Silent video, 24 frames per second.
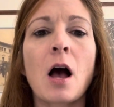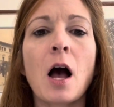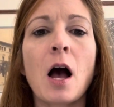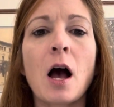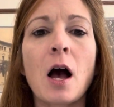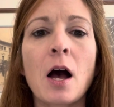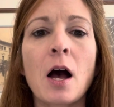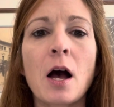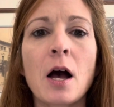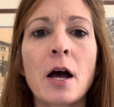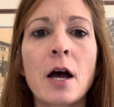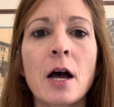
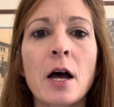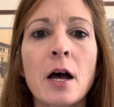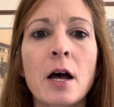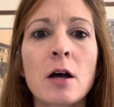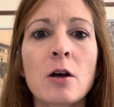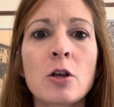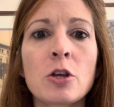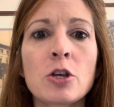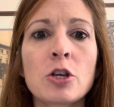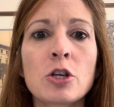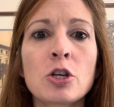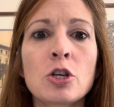uh,
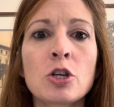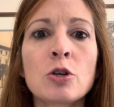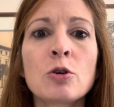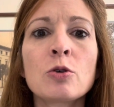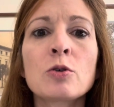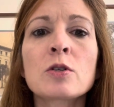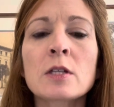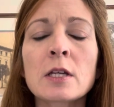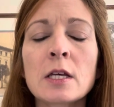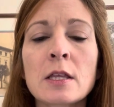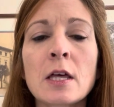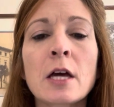you
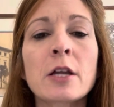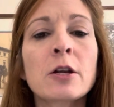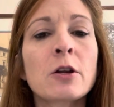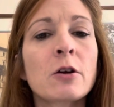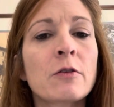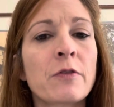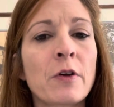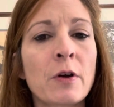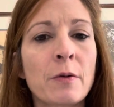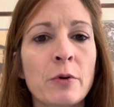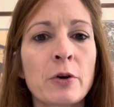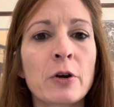see that
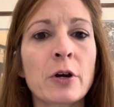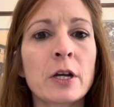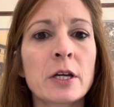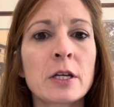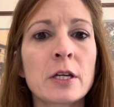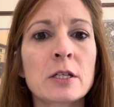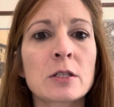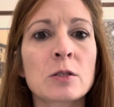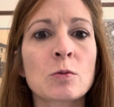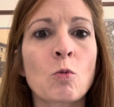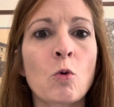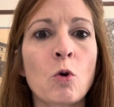November
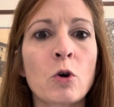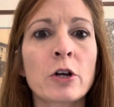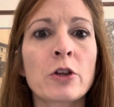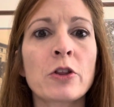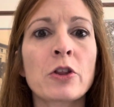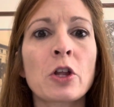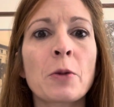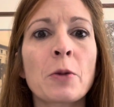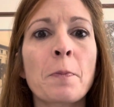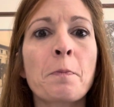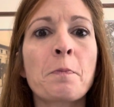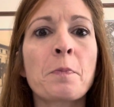is one of
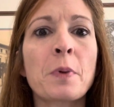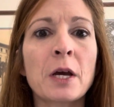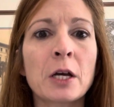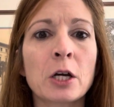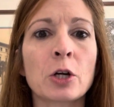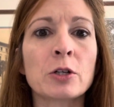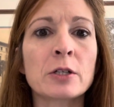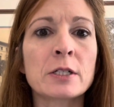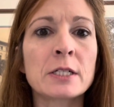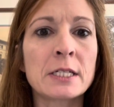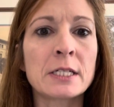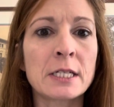the
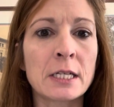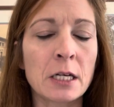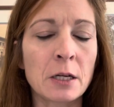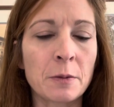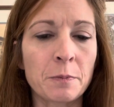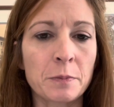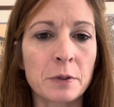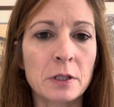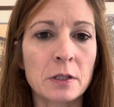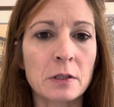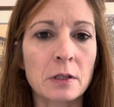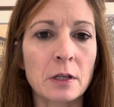bigger
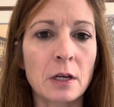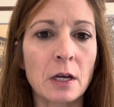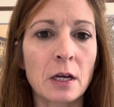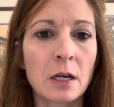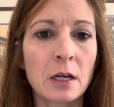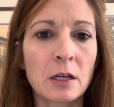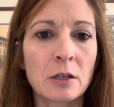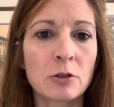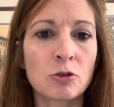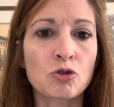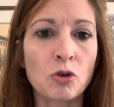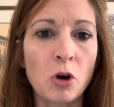dips
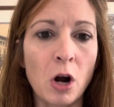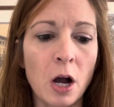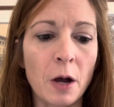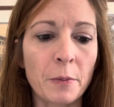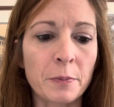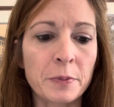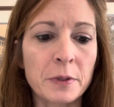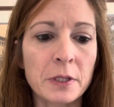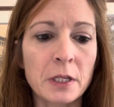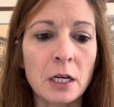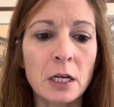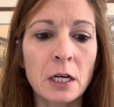and
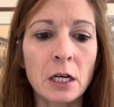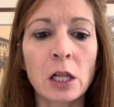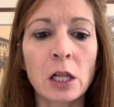drops in